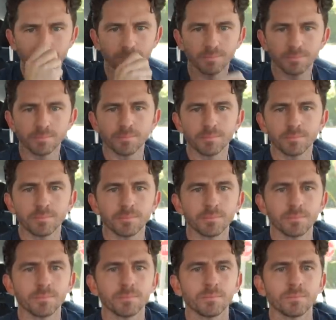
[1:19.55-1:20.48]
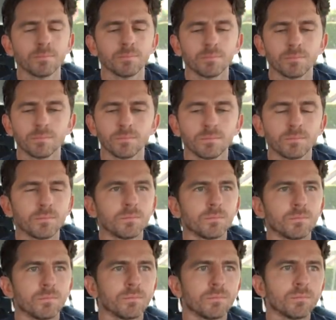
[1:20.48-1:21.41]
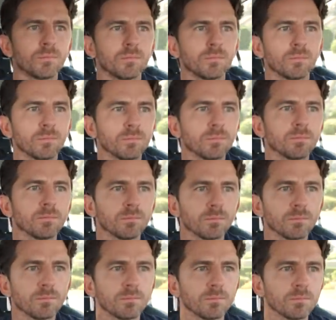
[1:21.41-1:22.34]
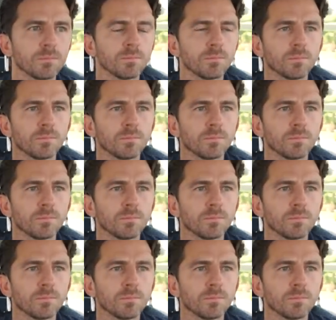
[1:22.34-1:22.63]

The person shown says nothing.